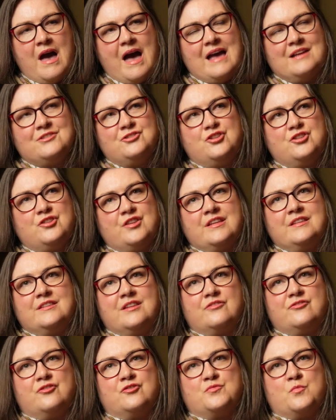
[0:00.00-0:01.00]
And do you think
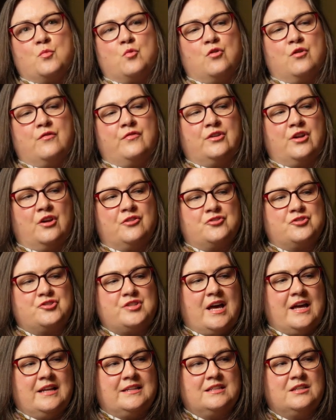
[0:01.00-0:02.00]
that there's more of an
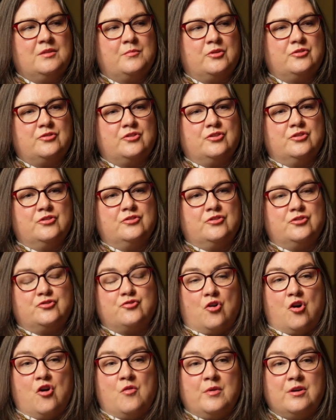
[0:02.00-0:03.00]
understanding about the, the
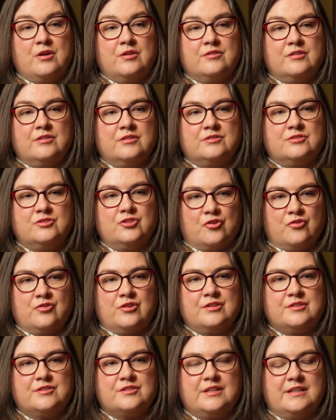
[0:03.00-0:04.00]
trauma that
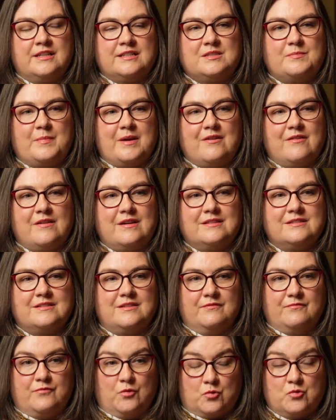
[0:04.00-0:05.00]
journalists can experience
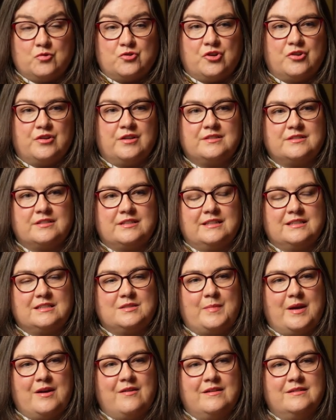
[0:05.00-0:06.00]
and photojournalists can
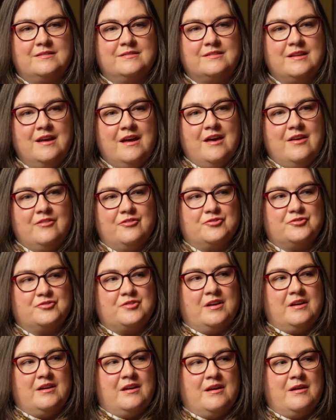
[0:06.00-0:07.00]
experience? There's
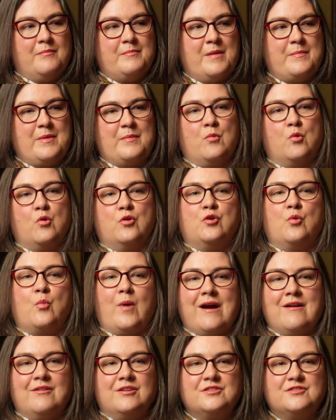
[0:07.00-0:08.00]
a maybe more an
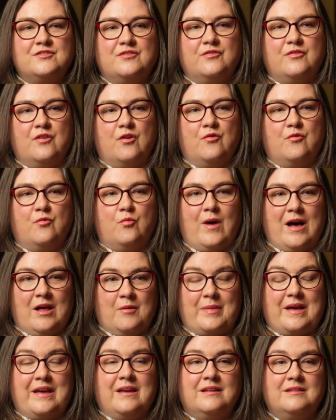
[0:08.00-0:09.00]
awareness of, of
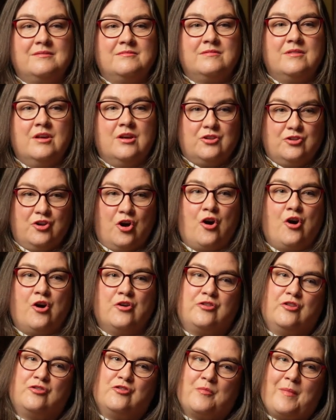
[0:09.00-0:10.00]
well-being now
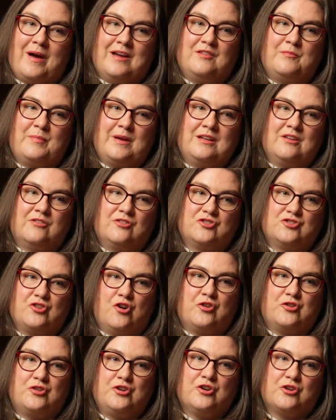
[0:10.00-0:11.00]
than there might have been at the
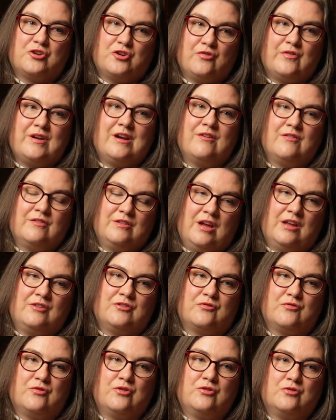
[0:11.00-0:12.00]
start of your career and, and
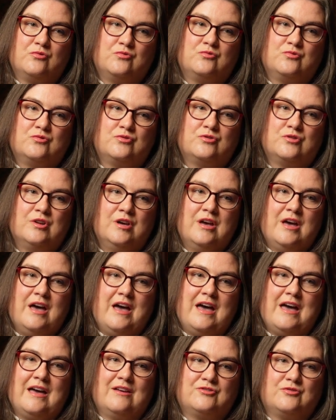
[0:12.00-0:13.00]
through those
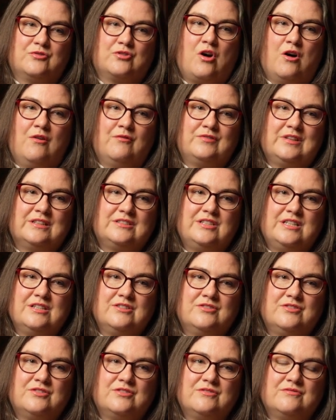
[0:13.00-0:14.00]
uh, sort of conflict
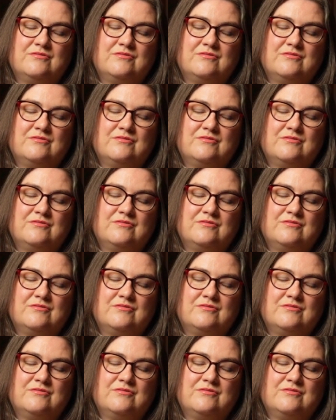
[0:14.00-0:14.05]
years?